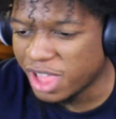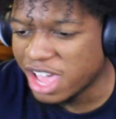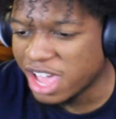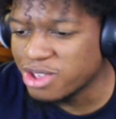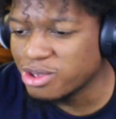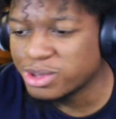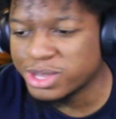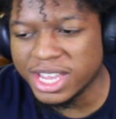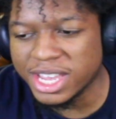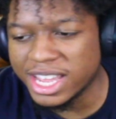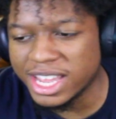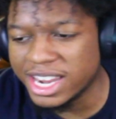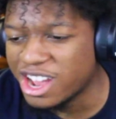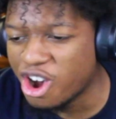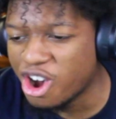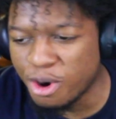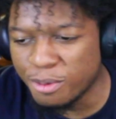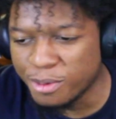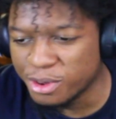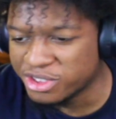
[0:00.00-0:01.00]
Like you see it in
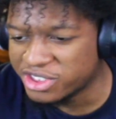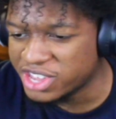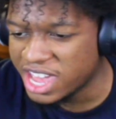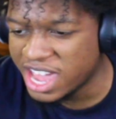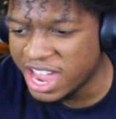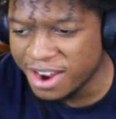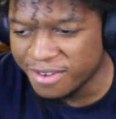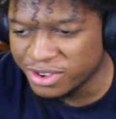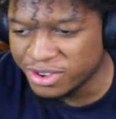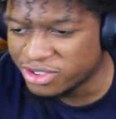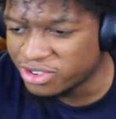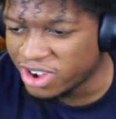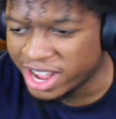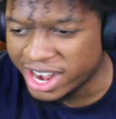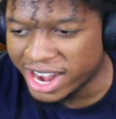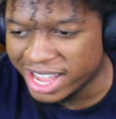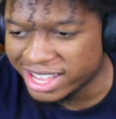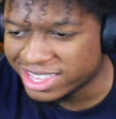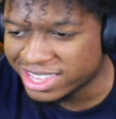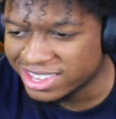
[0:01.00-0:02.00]
almost every try
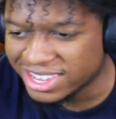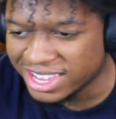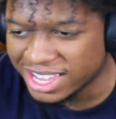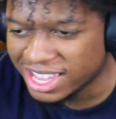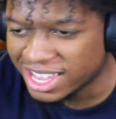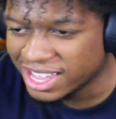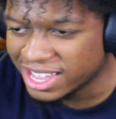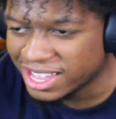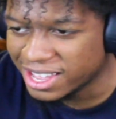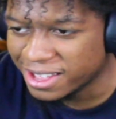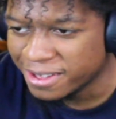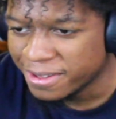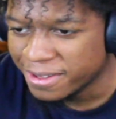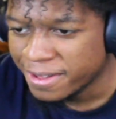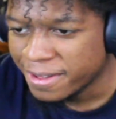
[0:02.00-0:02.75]
not to sing.